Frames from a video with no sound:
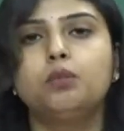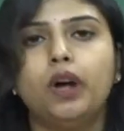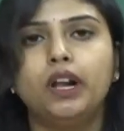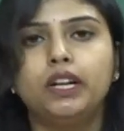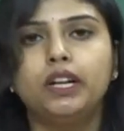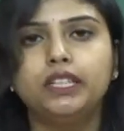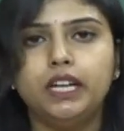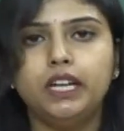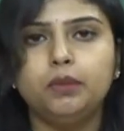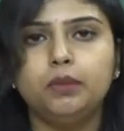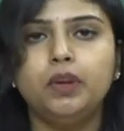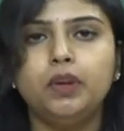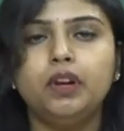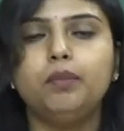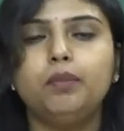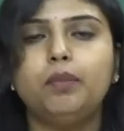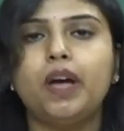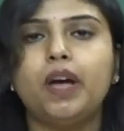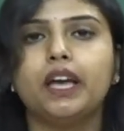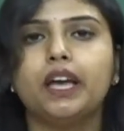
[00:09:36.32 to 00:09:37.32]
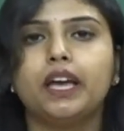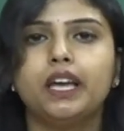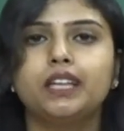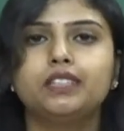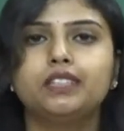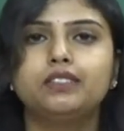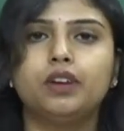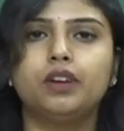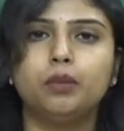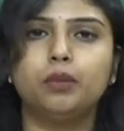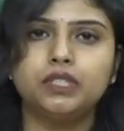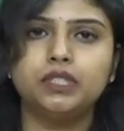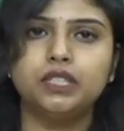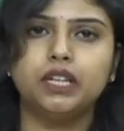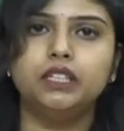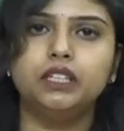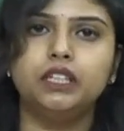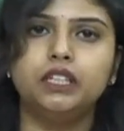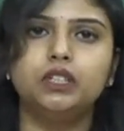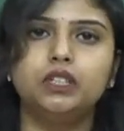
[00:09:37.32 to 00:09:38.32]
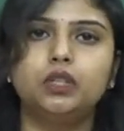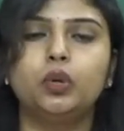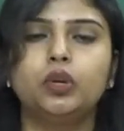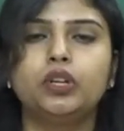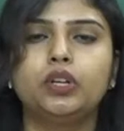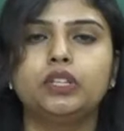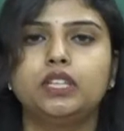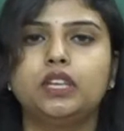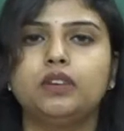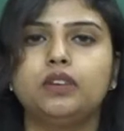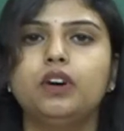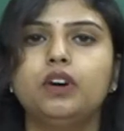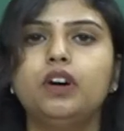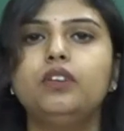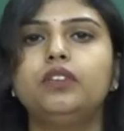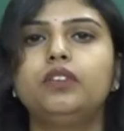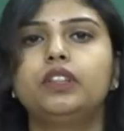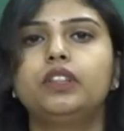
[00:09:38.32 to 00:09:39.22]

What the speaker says: multiple packets from a sender to receiver